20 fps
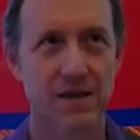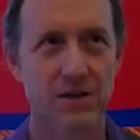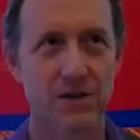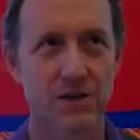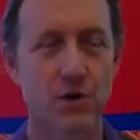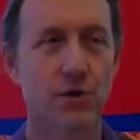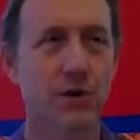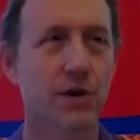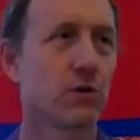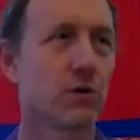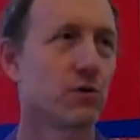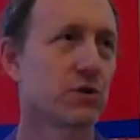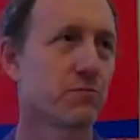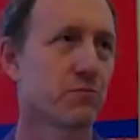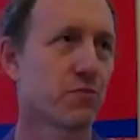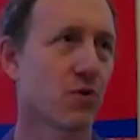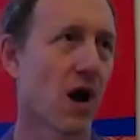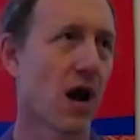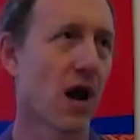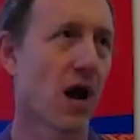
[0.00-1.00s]
Dogen was
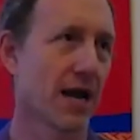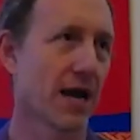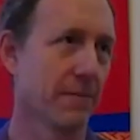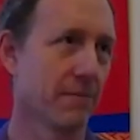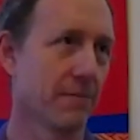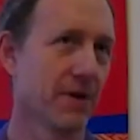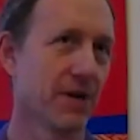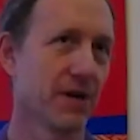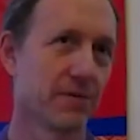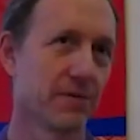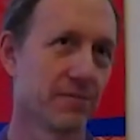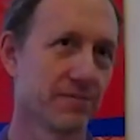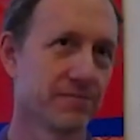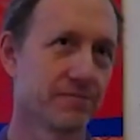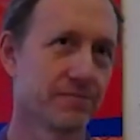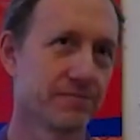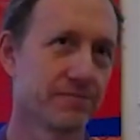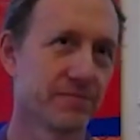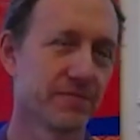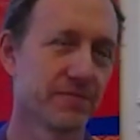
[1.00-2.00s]
primed
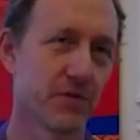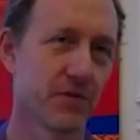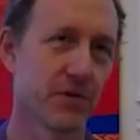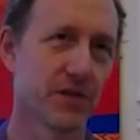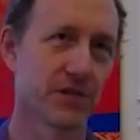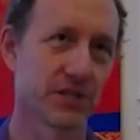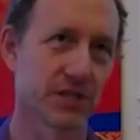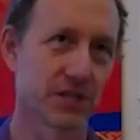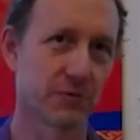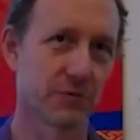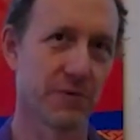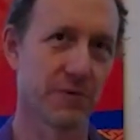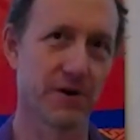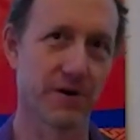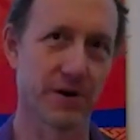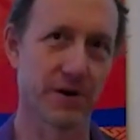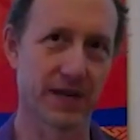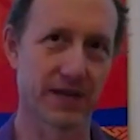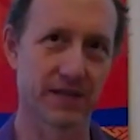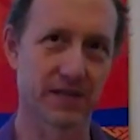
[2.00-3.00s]
for this
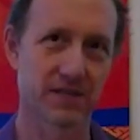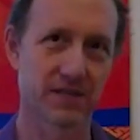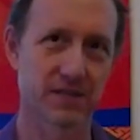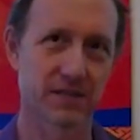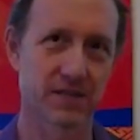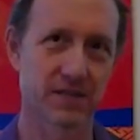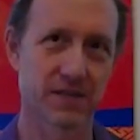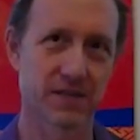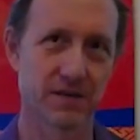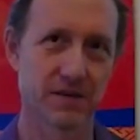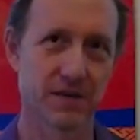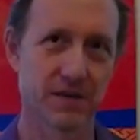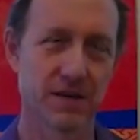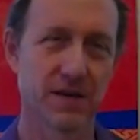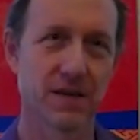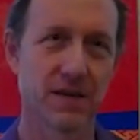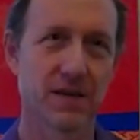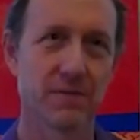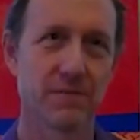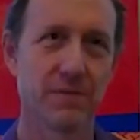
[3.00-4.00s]
experience
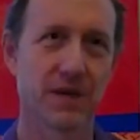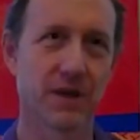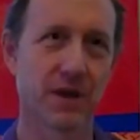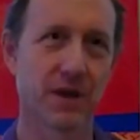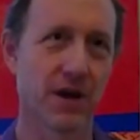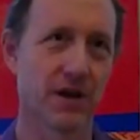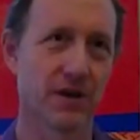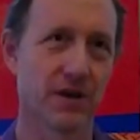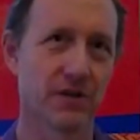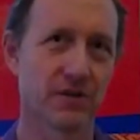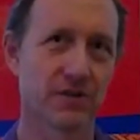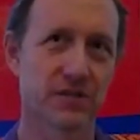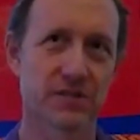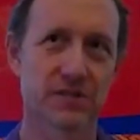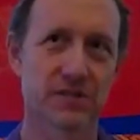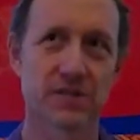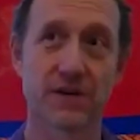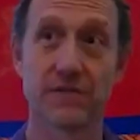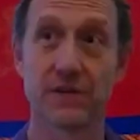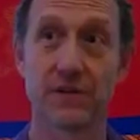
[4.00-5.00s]
because
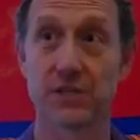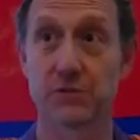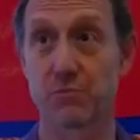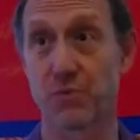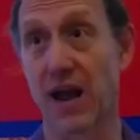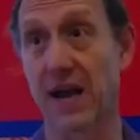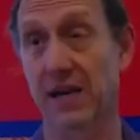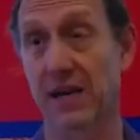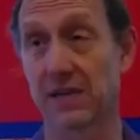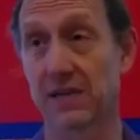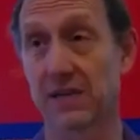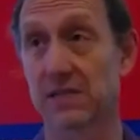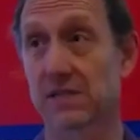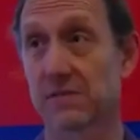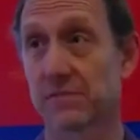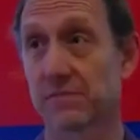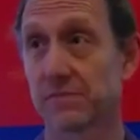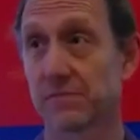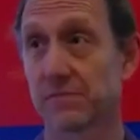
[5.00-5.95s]
of his practice.